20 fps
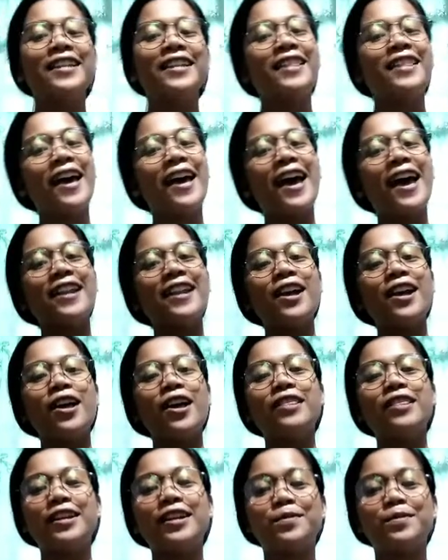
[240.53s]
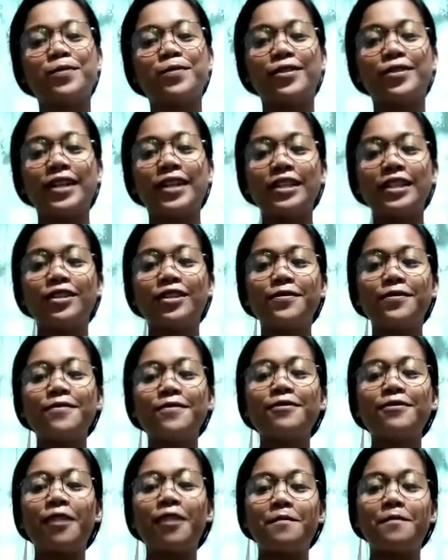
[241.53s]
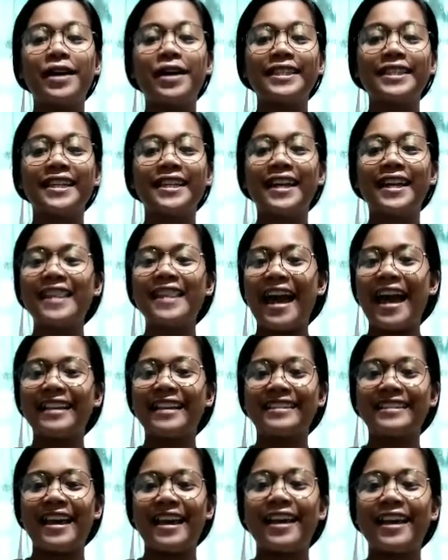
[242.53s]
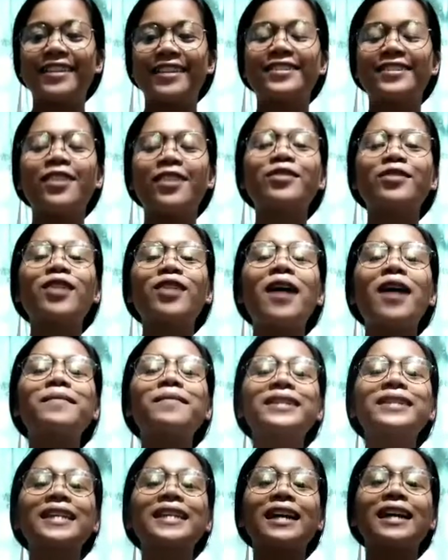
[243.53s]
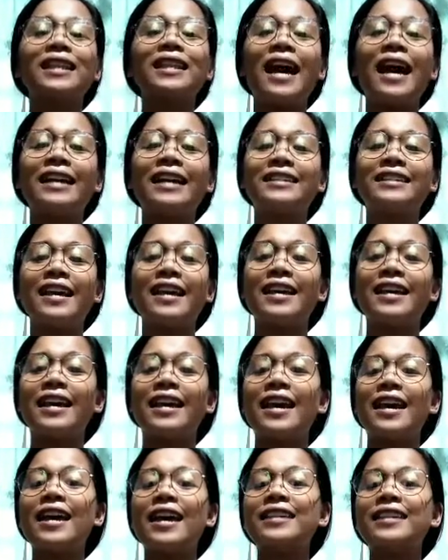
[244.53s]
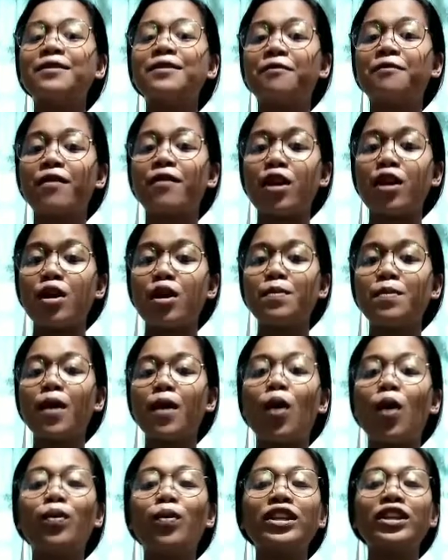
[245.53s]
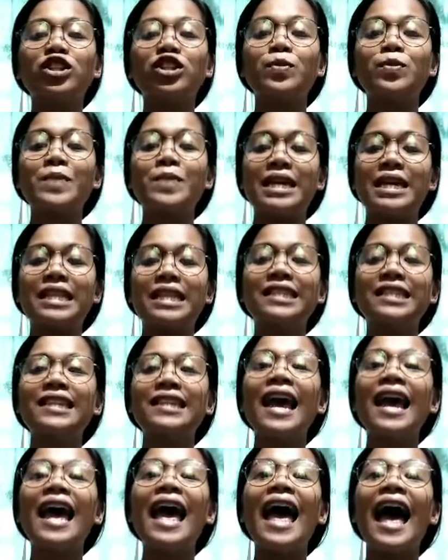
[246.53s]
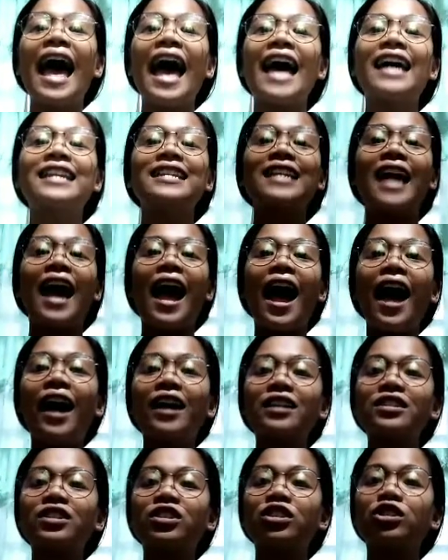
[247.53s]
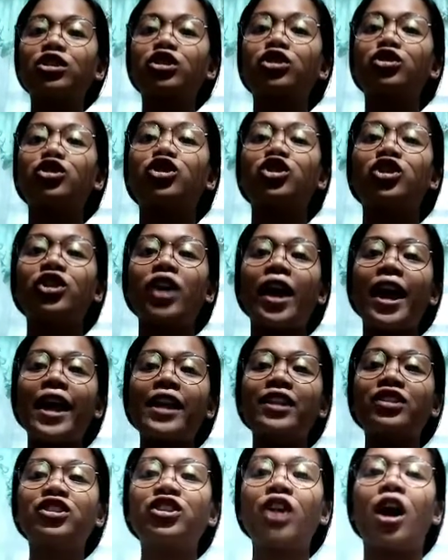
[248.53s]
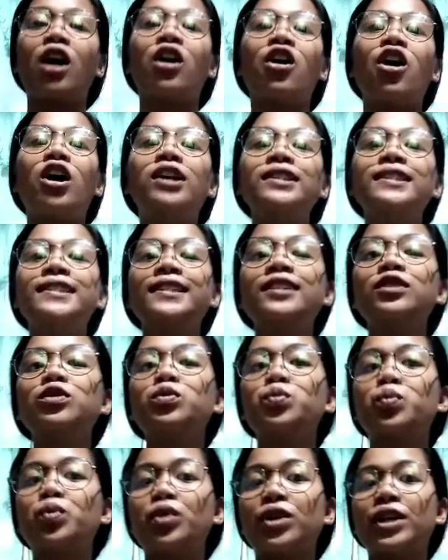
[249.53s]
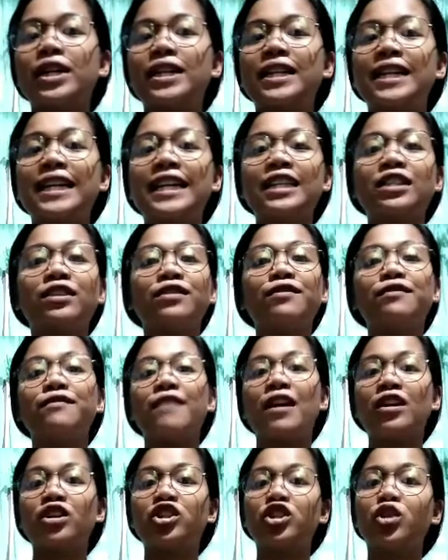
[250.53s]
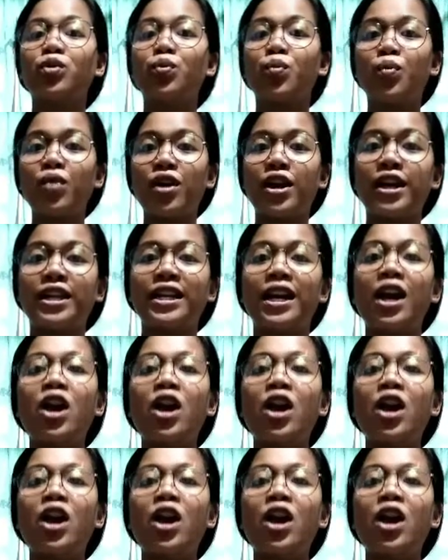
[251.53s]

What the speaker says: Then let's proceed to grammaticalizing. So grammaticalizing is a verb which means an act to change a content word into function word.